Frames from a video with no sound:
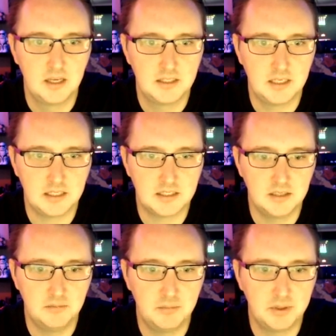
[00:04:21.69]
text
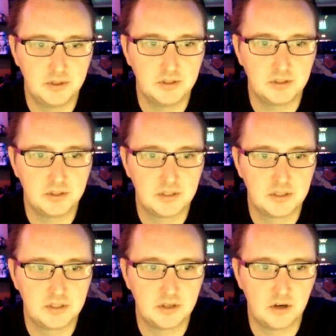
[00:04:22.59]

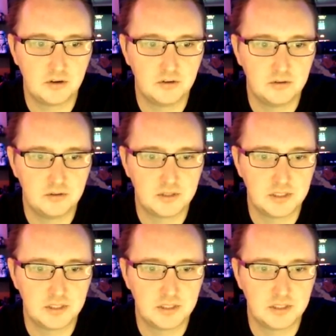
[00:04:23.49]
inputs, toggles,